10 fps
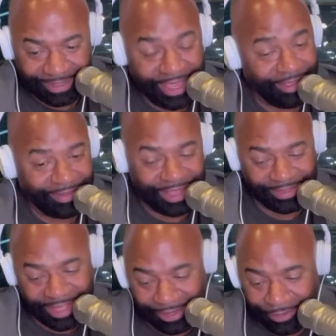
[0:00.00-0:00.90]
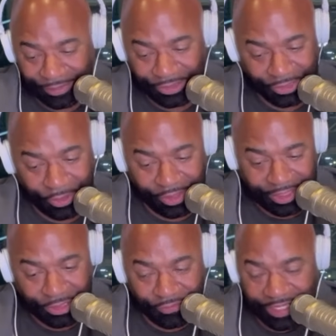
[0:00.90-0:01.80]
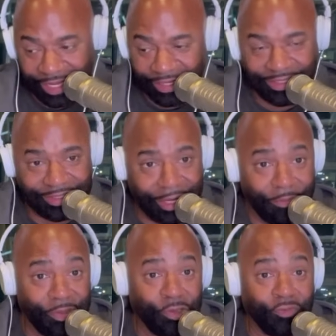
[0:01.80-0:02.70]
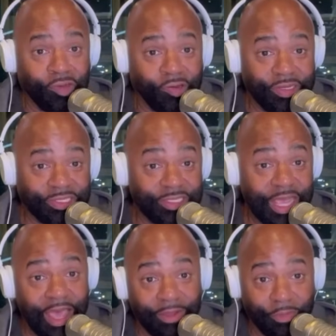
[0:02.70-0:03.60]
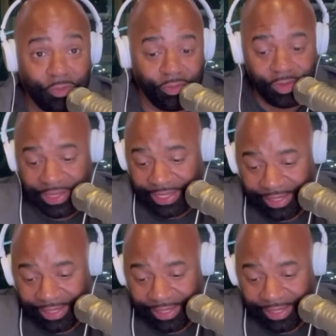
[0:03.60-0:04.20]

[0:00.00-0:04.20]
Yeah, that goes to show you that you've taken a step and you've increased your talent pool.